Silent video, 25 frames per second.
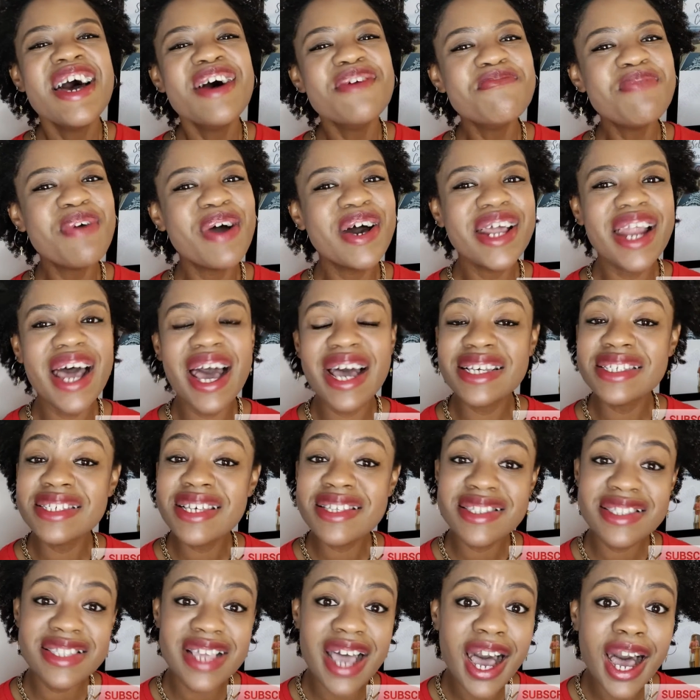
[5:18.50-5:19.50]
But I
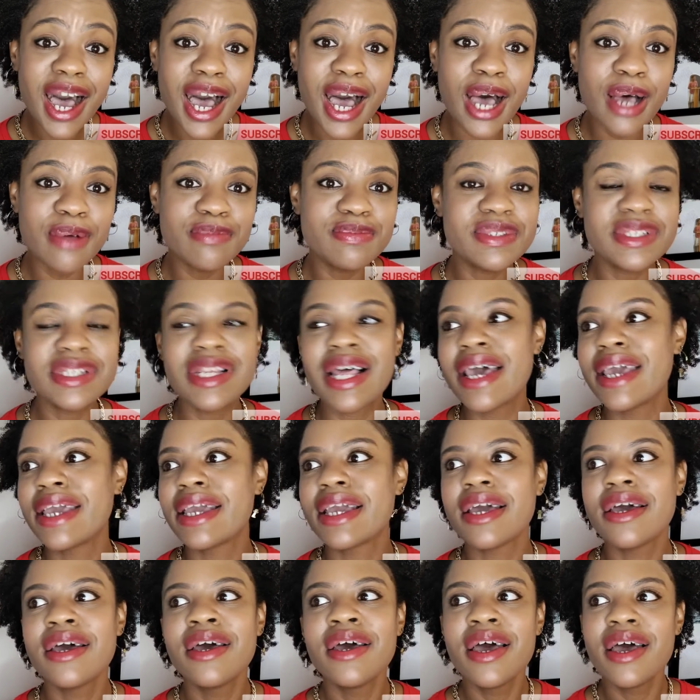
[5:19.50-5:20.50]
stopped. Like